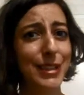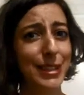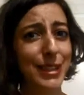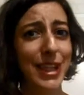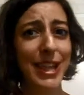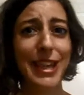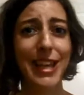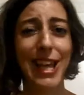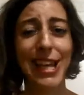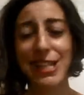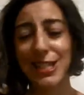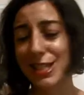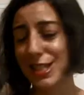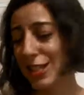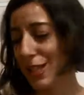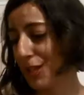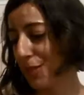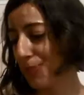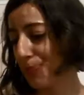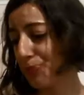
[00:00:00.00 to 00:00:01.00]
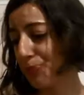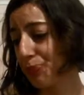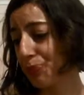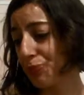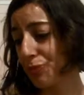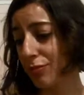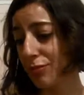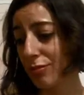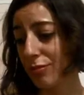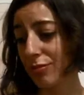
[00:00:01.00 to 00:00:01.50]
I guess.
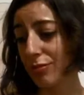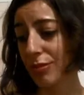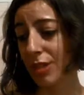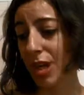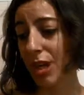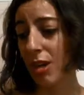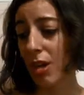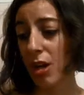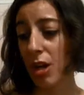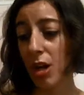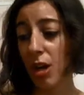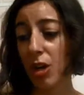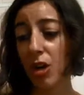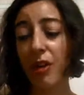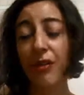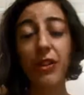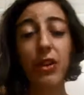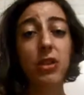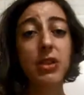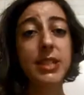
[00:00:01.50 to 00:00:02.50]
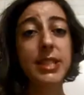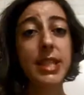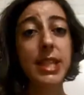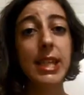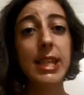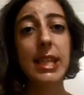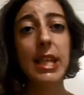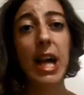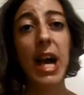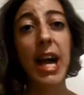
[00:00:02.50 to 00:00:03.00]
Coffee or
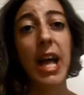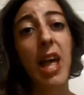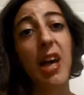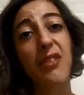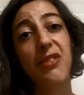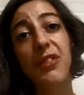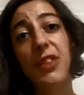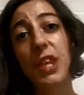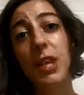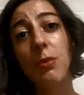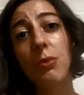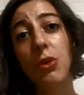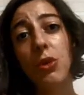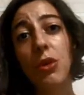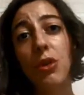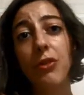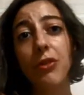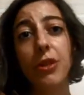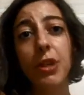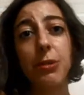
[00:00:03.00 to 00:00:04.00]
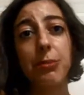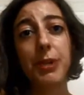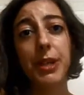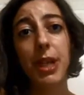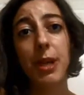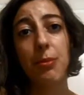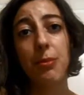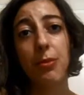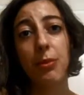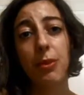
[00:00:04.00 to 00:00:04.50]
tea? I have tea more often,
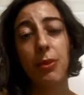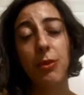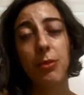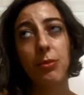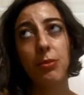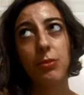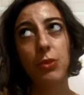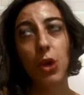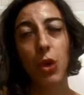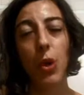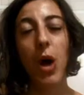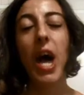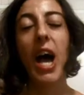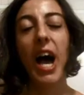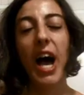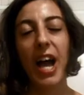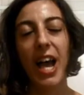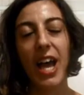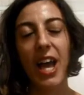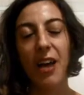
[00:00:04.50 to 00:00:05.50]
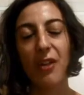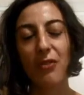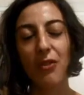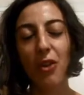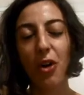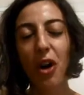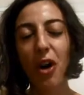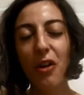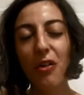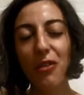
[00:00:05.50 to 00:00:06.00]
but no, I have
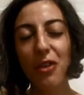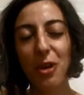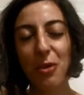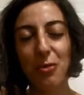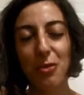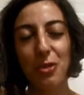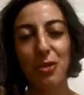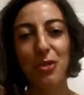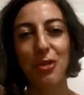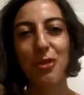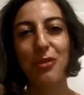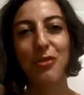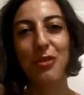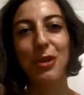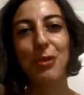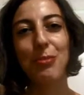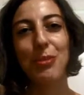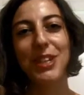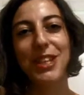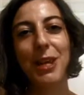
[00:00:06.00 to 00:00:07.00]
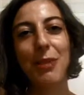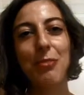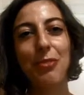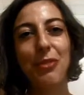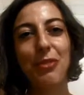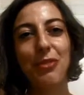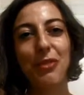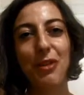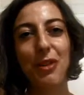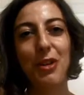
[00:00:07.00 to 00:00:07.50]
coffee more often, but I
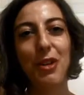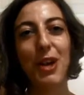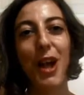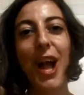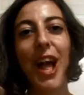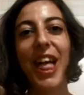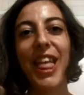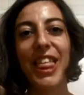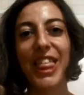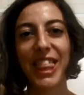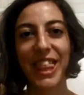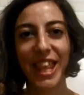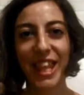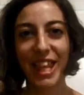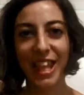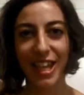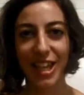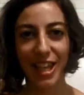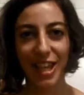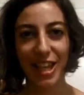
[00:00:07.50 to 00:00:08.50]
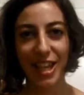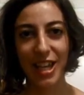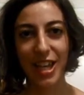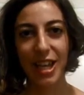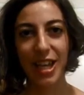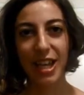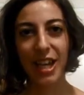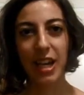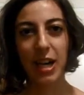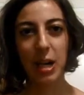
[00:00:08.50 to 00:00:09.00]
prefer tea
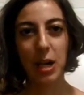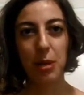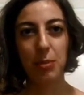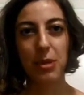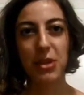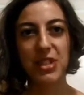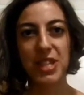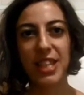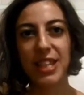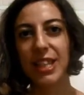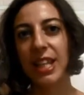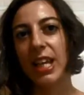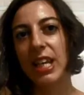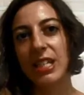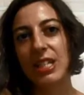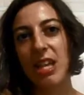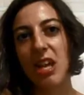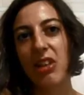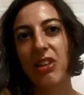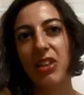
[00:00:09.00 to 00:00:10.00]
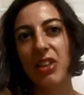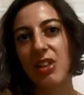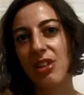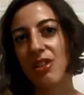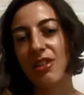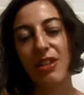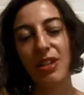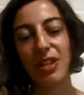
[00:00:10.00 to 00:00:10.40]
because I think it's healthier.